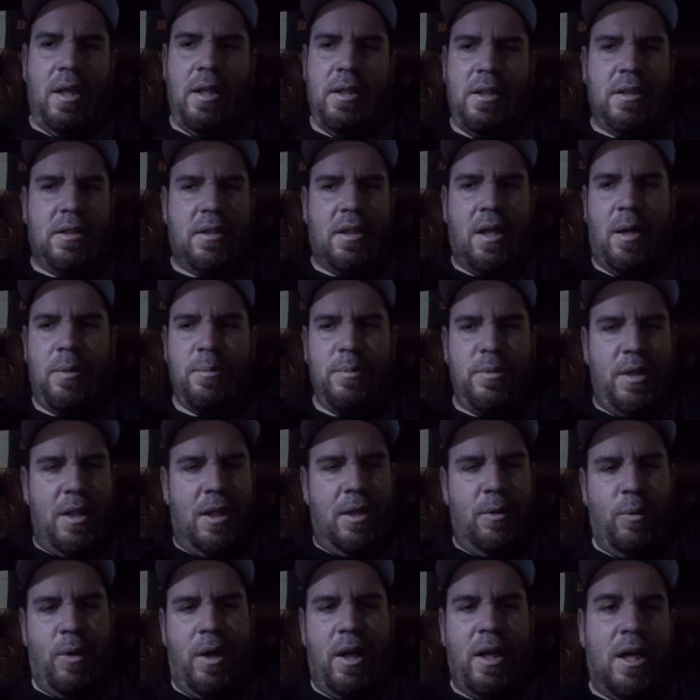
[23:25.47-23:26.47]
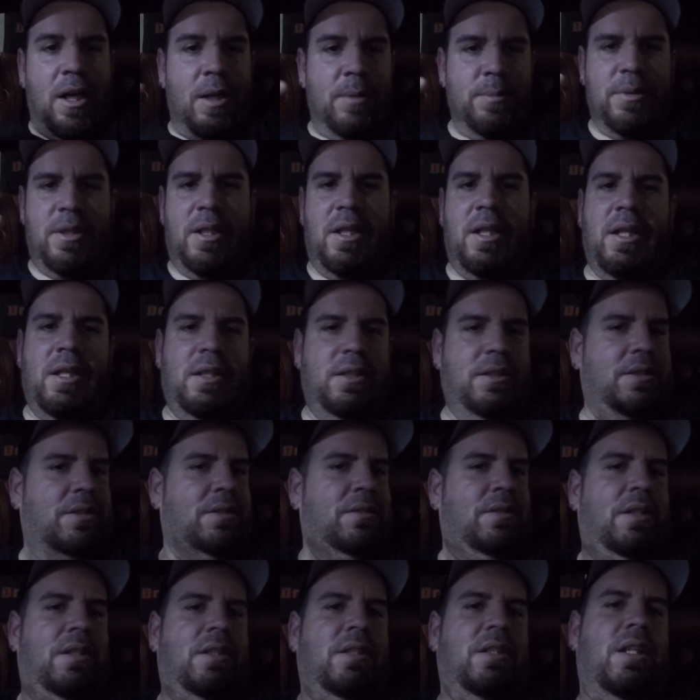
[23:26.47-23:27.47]
comes in. When it comes in,
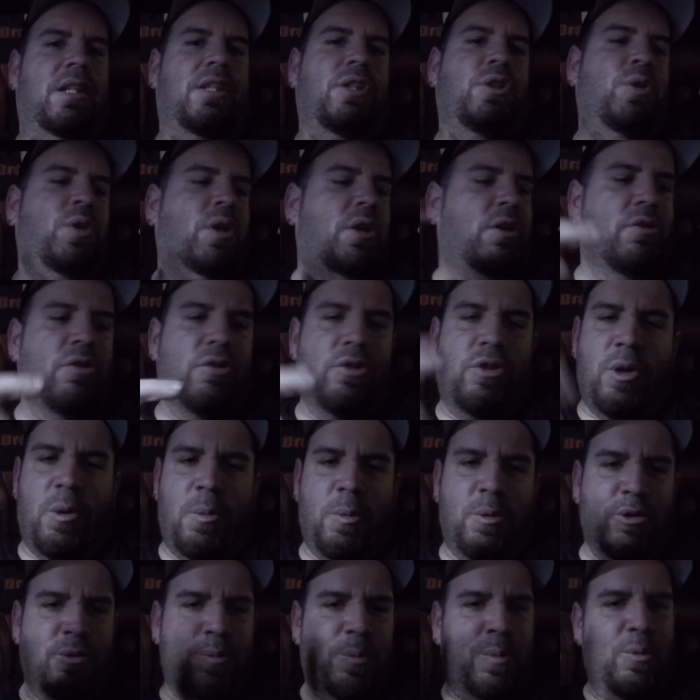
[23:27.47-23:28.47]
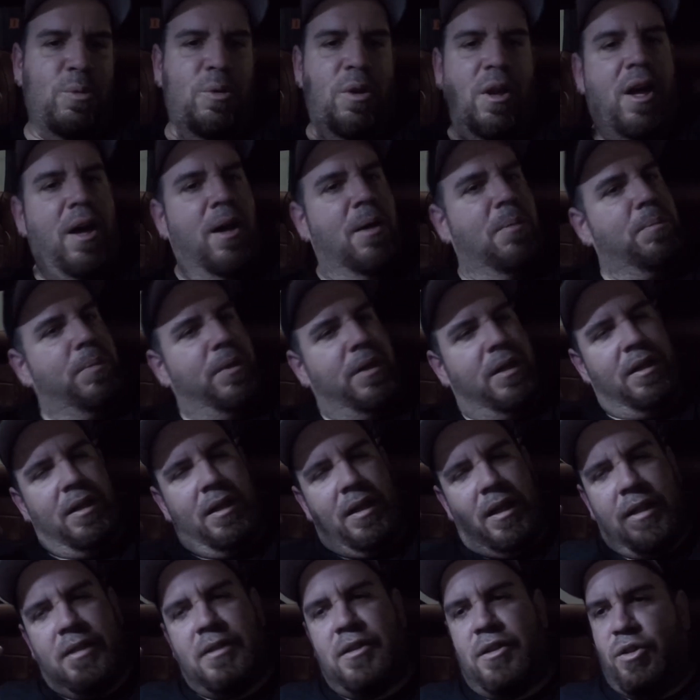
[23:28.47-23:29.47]
and then you hear the turbo spool up, and
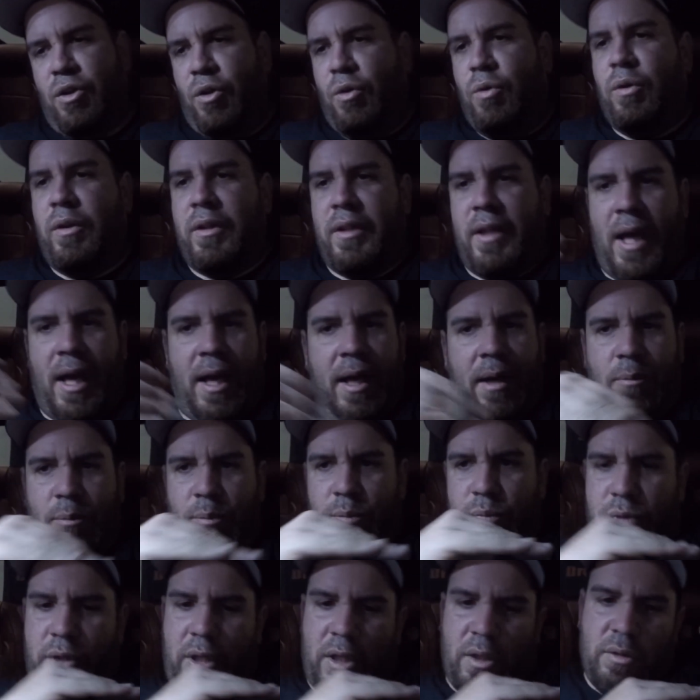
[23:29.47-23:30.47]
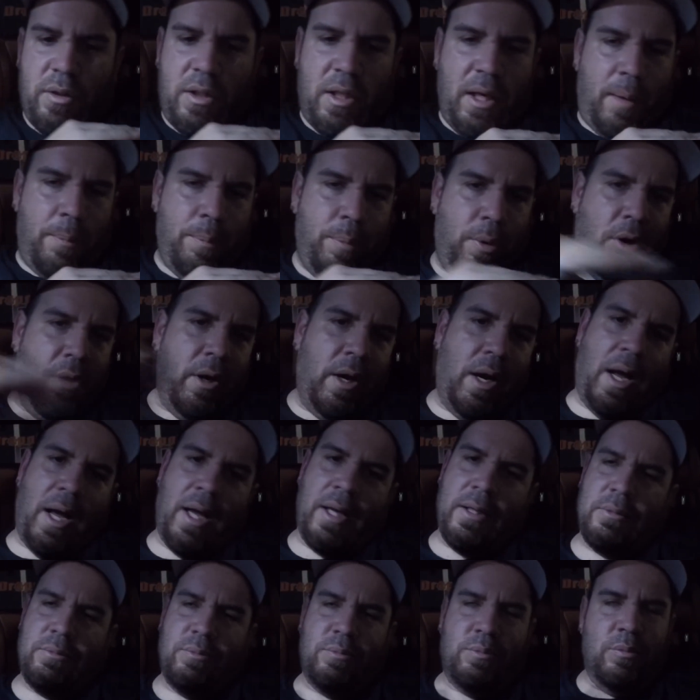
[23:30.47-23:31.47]
it's so that part
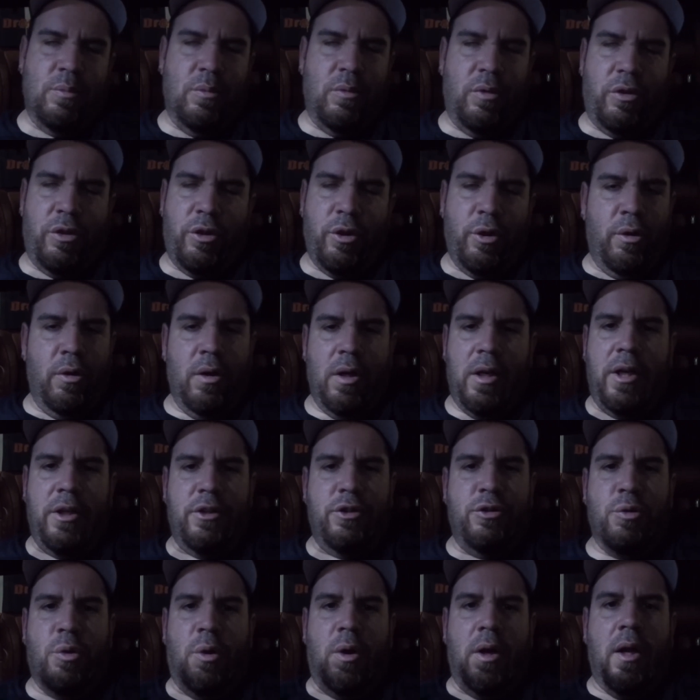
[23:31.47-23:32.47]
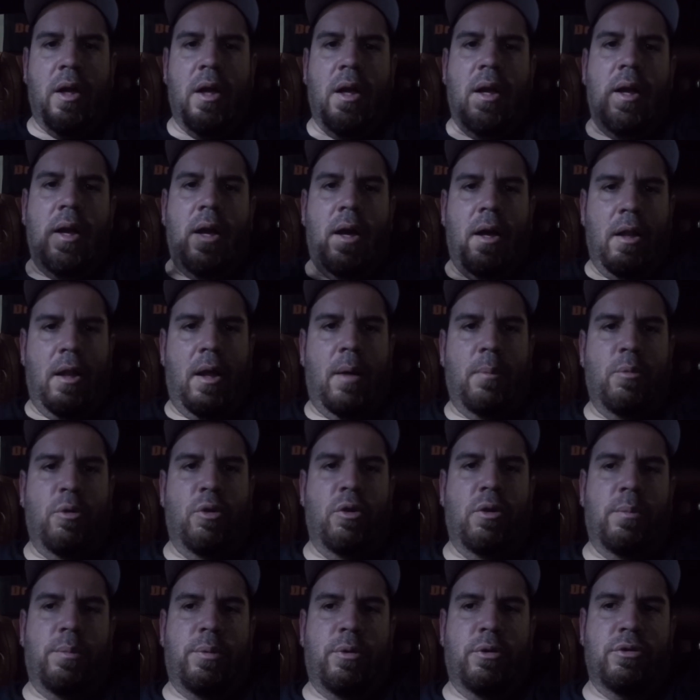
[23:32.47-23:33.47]
I thoroughly enjoy a lot more
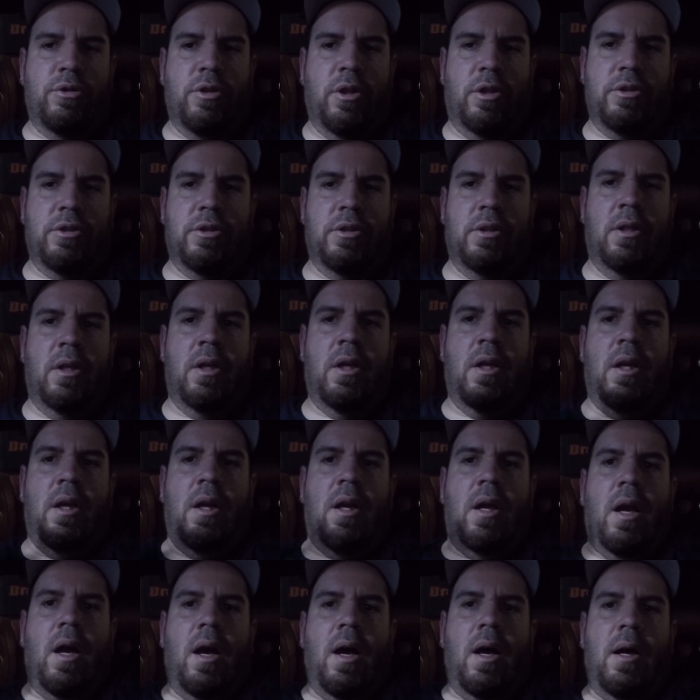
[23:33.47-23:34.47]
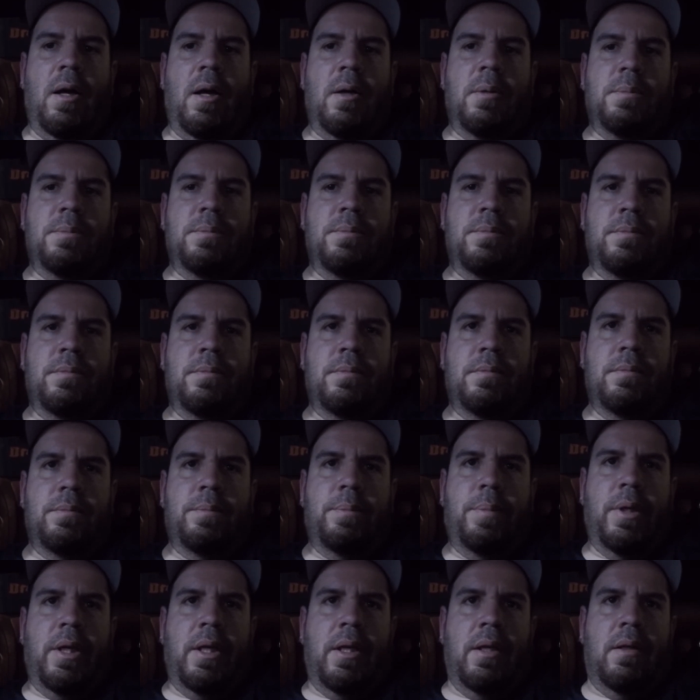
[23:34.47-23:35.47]
than Pro Charger.
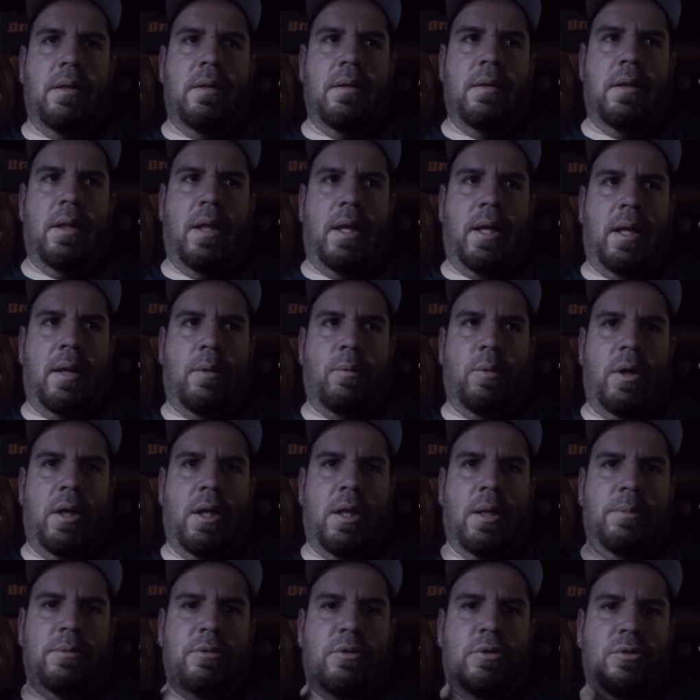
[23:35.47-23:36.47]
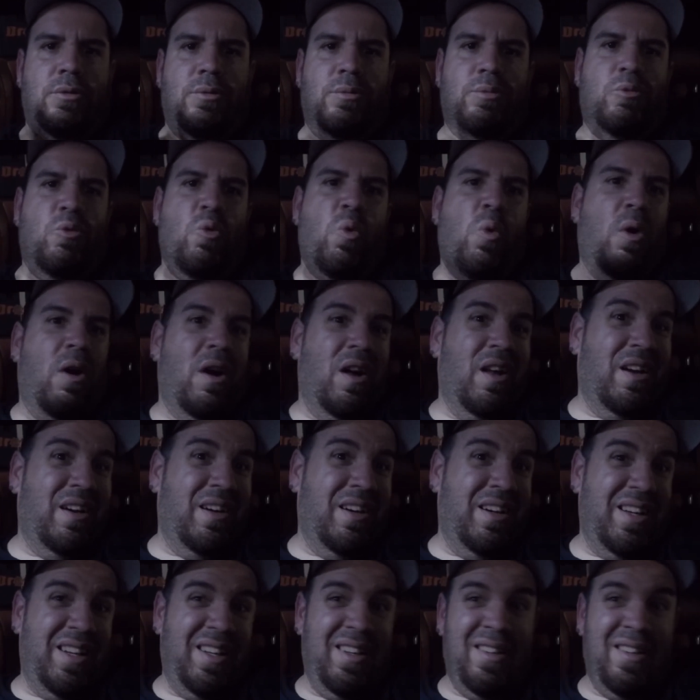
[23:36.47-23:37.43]
But like when it comes to quality,